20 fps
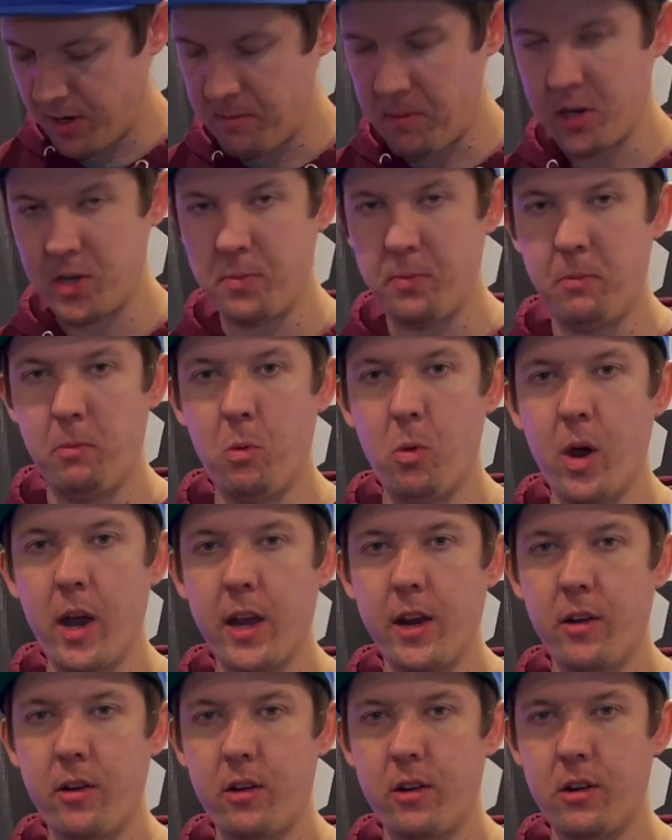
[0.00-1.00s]
a much
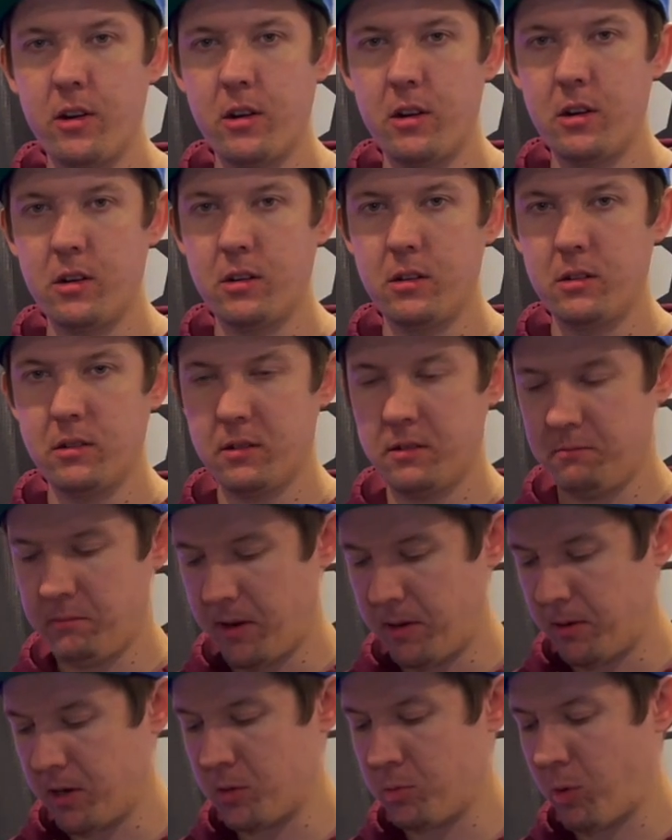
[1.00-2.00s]
wider
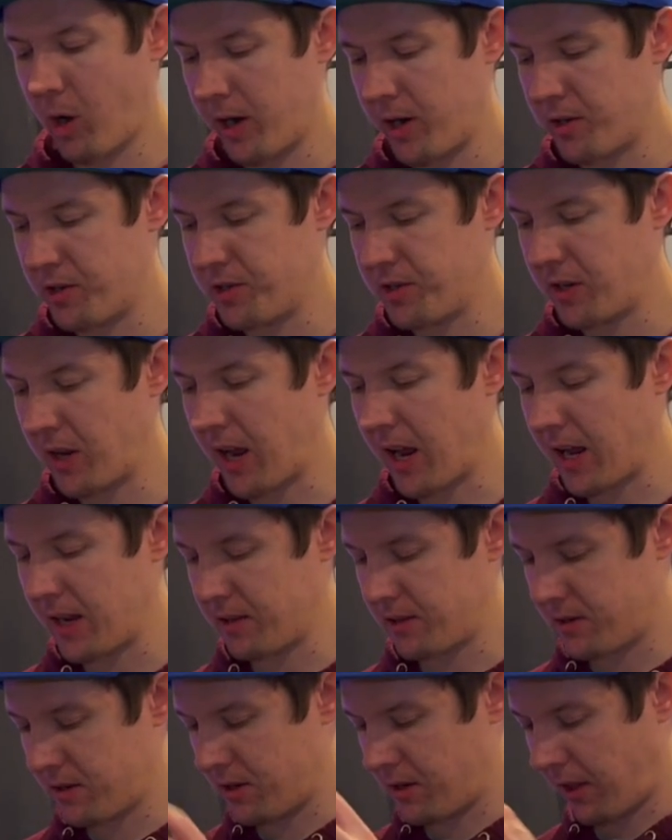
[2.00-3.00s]

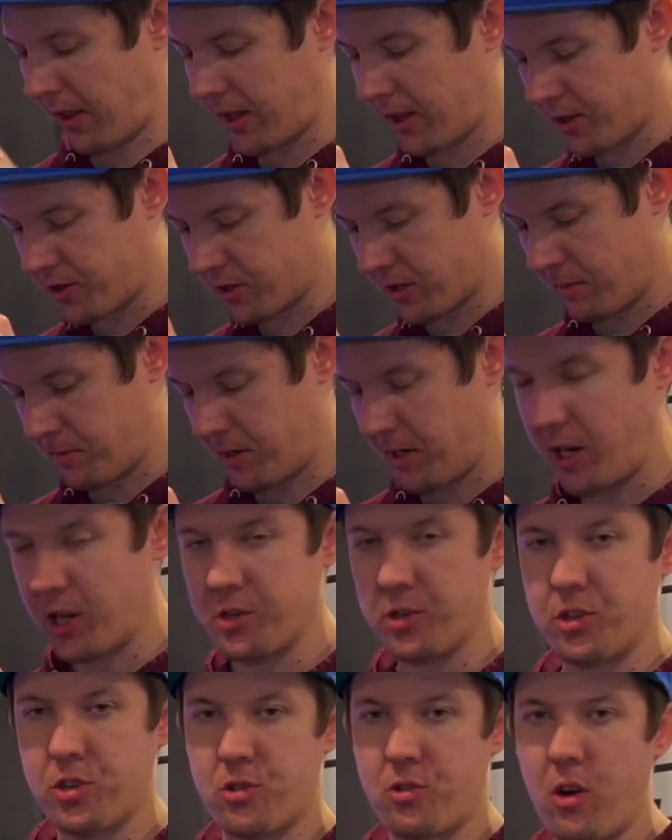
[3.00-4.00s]
stance. I think this is going to be a
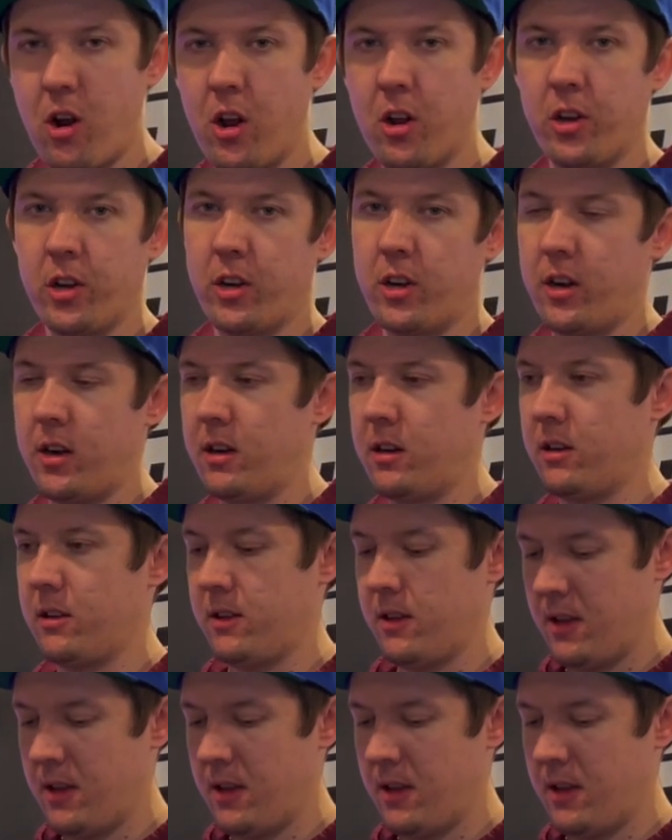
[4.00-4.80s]
lot stronger